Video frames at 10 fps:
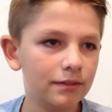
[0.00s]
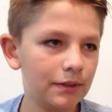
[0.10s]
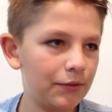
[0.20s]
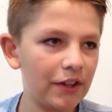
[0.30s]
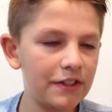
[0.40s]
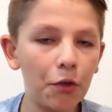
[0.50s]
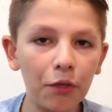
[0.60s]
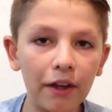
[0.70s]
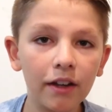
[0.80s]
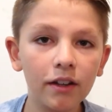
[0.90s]
if that's a
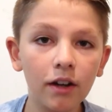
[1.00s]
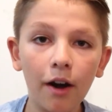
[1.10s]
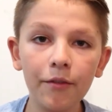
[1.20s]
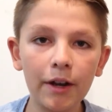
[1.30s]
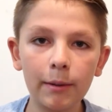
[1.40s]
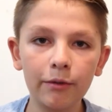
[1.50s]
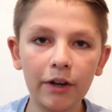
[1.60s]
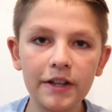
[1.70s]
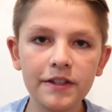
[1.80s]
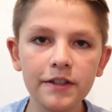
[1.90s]
thing, of that amount of
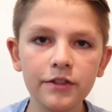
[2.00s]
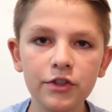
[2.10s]
races,